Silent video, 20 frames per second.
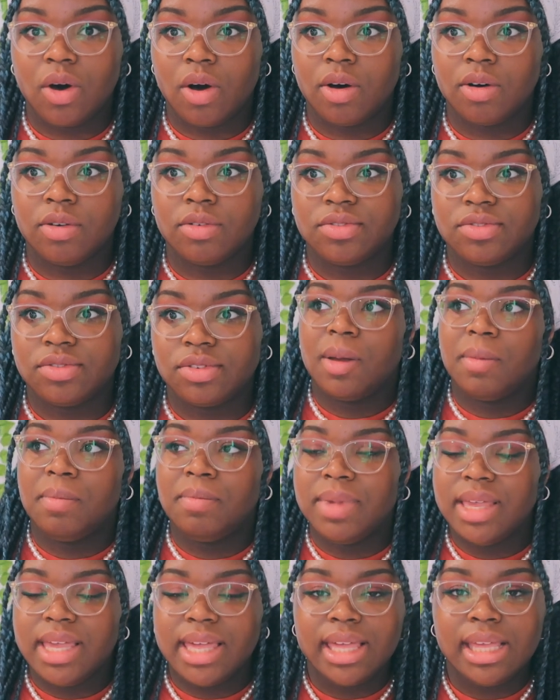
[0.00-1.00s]
of
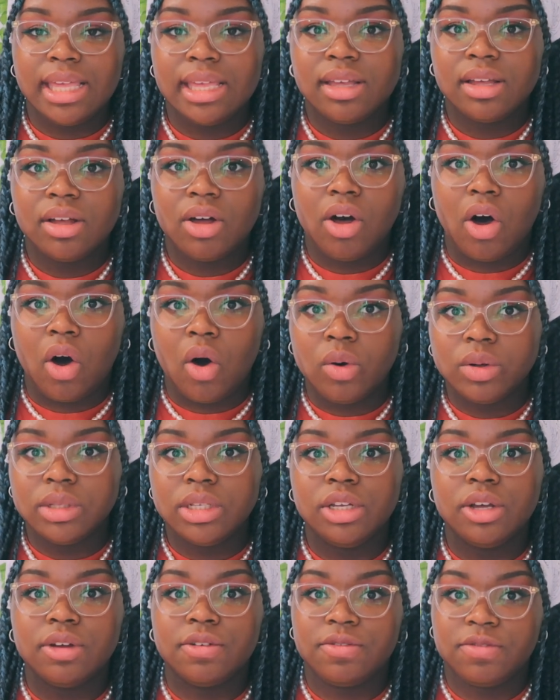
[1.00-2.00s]
me
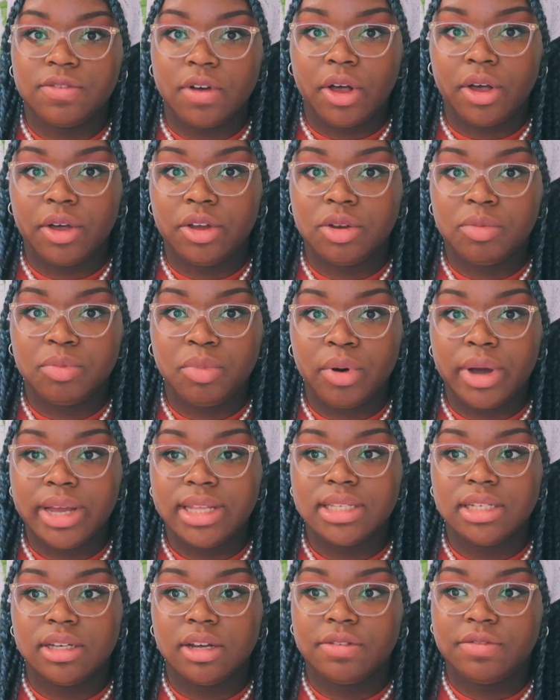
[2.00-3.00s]
holding a phone,
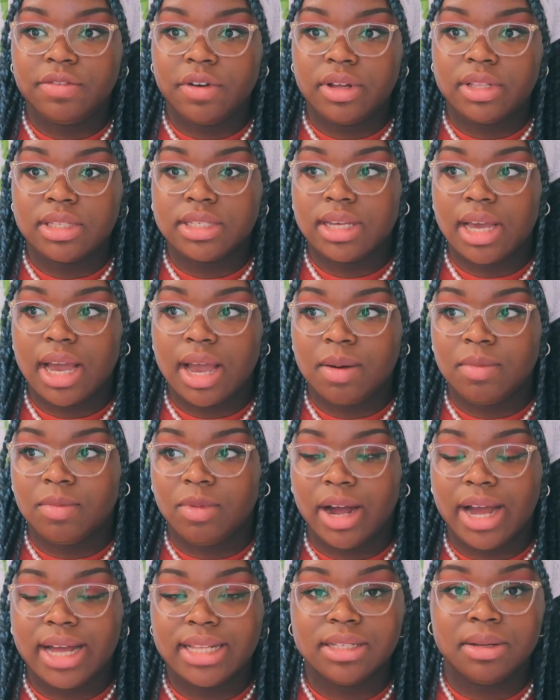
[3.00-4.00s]
pointing a phone's
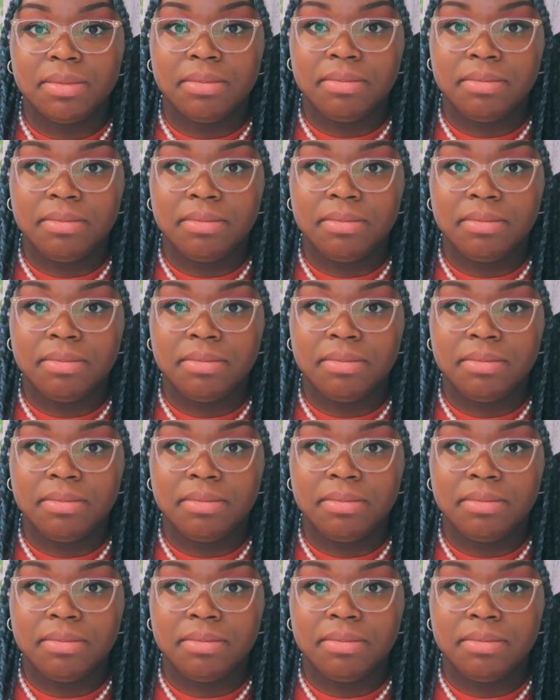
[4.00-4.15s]
camera at a